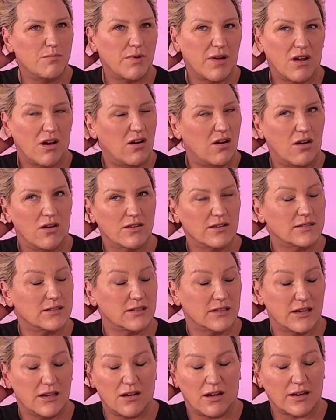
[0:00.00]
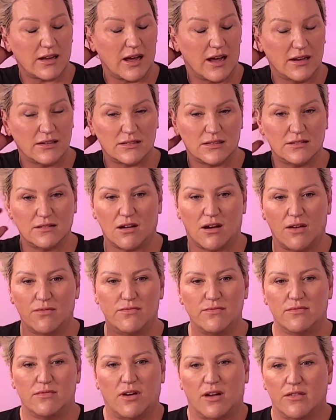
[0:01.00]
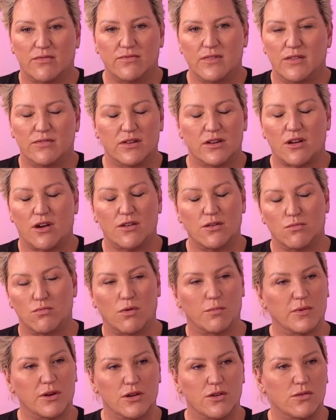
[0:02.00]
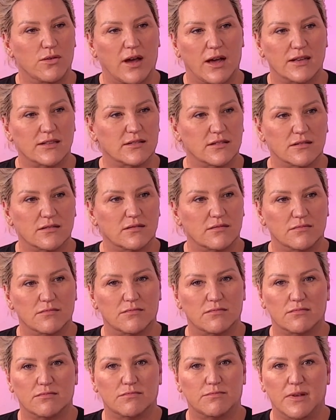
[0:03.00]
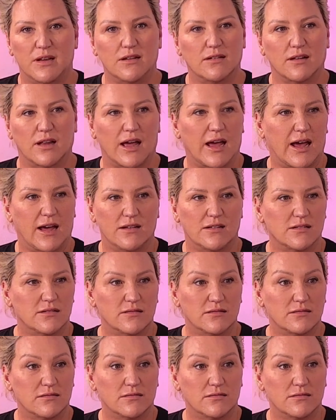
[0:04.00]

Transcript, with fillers: But honestly, I can't. I've I've never known a woman who hasn't been glad.